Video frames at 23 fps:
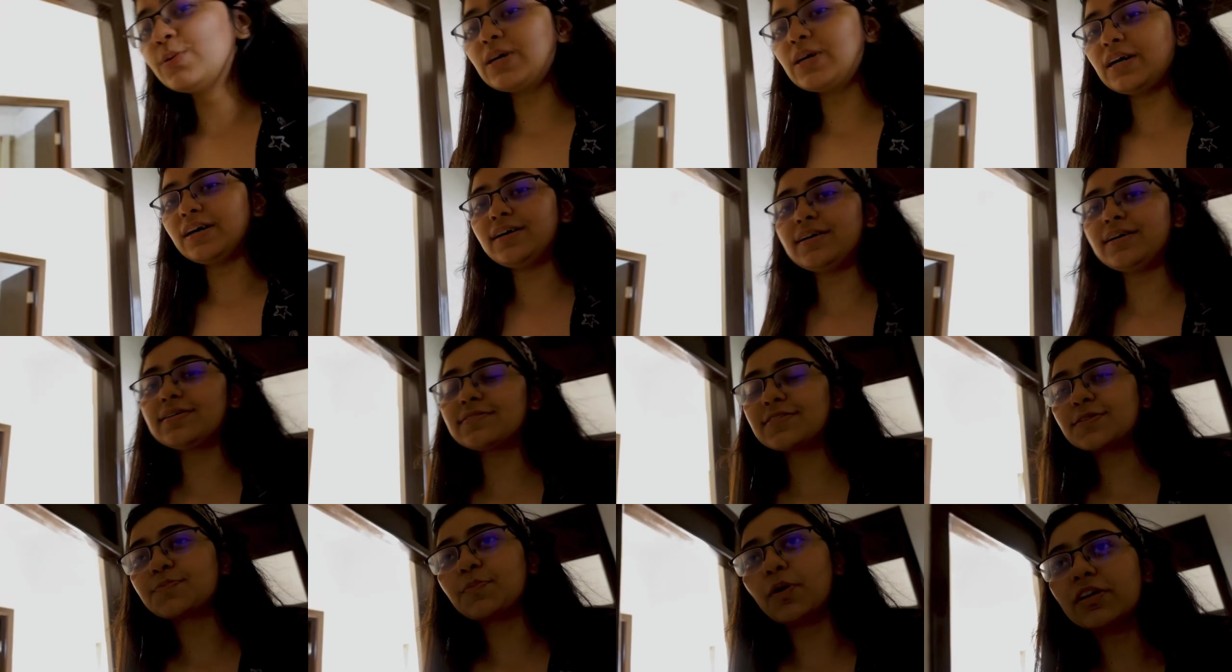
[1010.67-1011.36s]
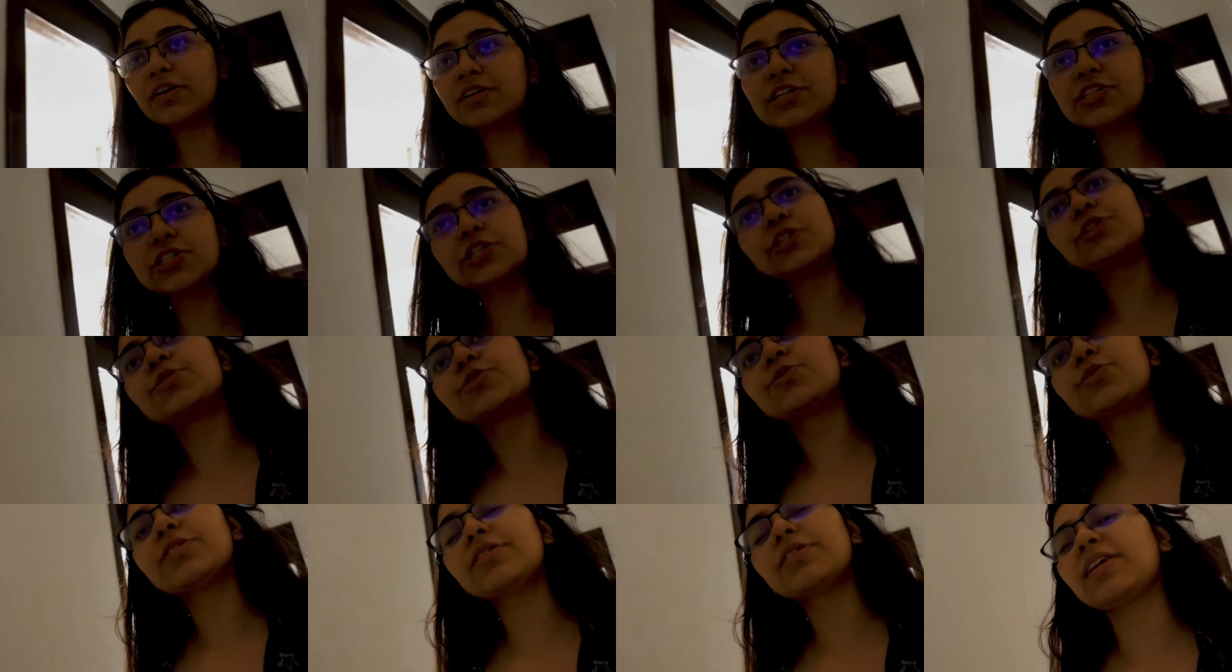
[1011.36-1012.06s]
a small kitchen
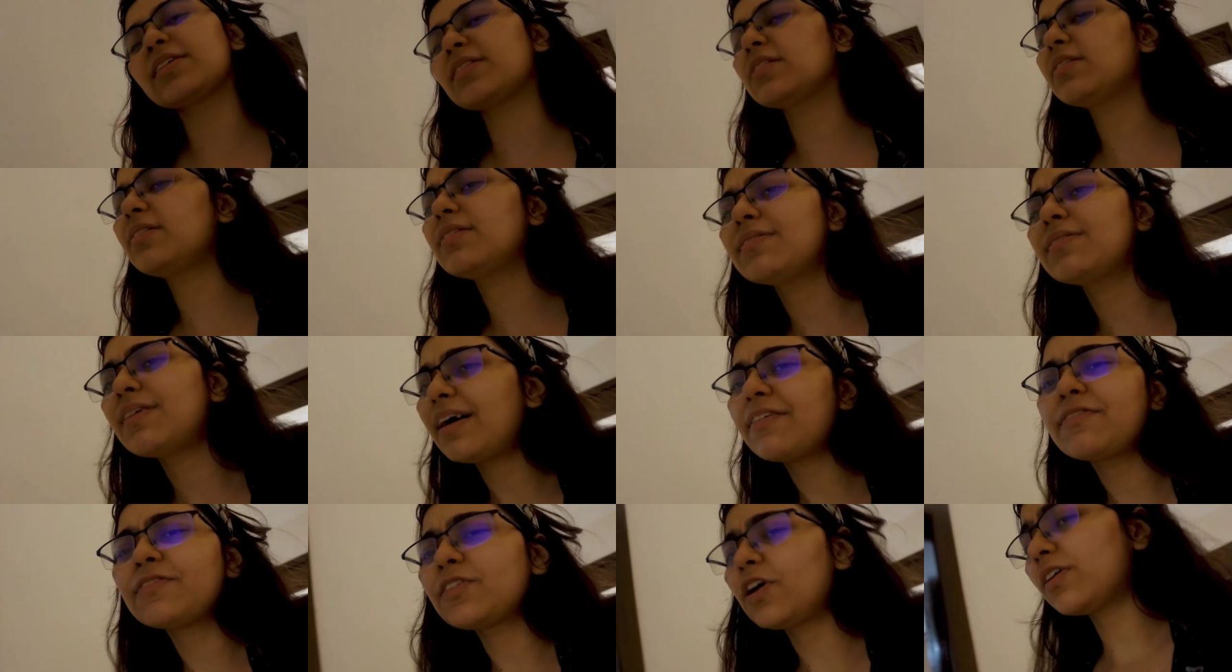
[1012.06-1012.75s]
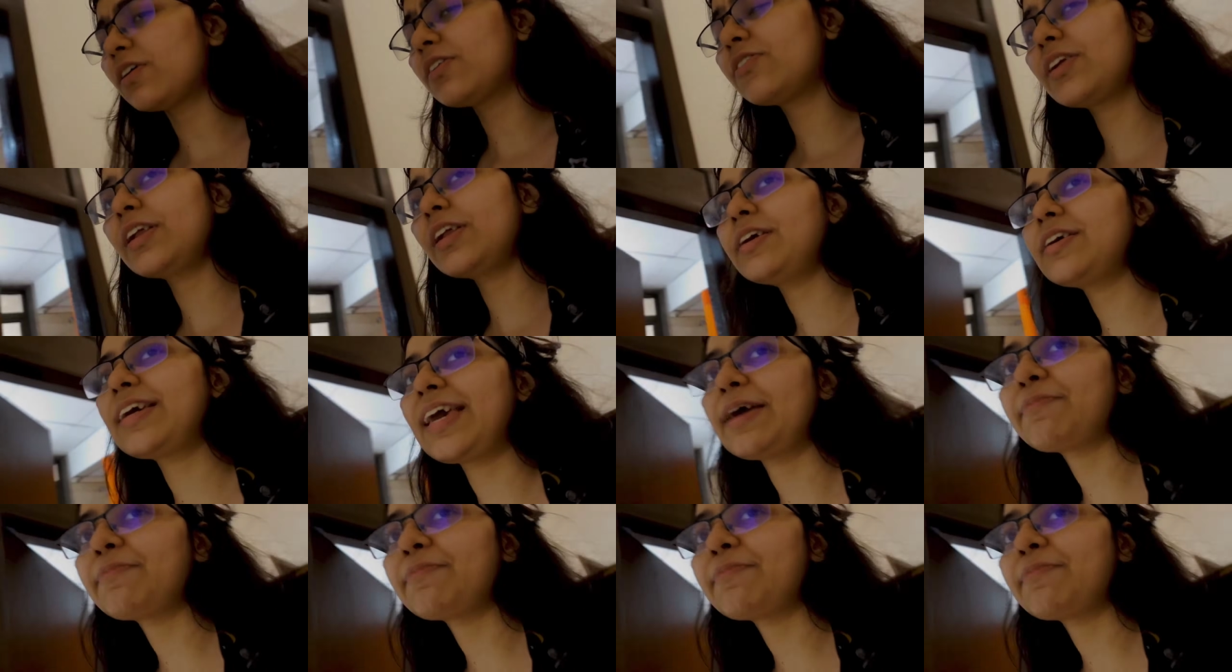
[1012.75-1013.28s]
tour. Now, I've not really